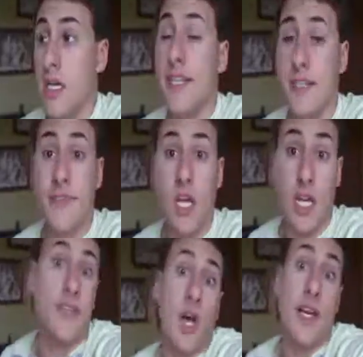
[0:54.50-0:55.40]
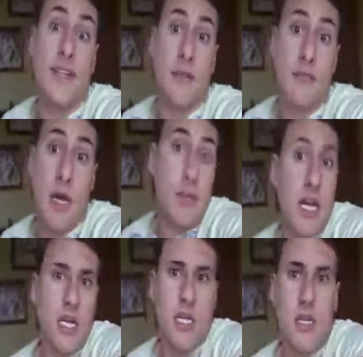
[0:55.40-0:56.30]
It's awesome. I'm
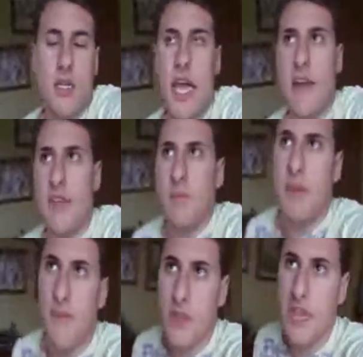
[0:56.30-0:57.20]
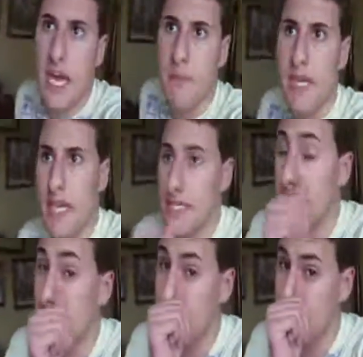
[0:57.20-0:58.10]
not going to have any beef with that because,
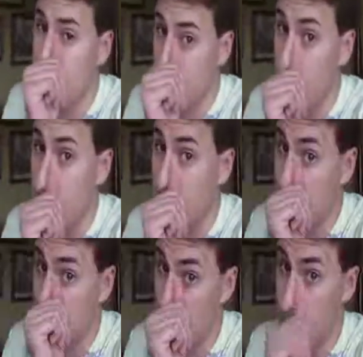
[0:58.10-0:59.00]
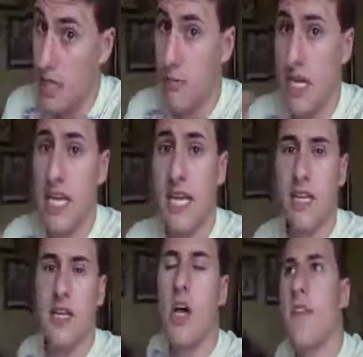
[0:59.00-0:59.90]
and it's kind of funny about True Blood. I'm going to get a
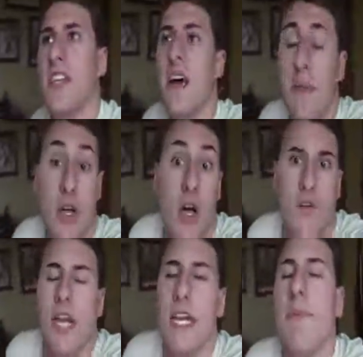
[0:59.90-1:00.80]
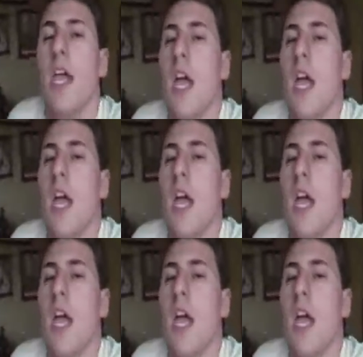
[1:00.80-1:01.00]
little off topic already.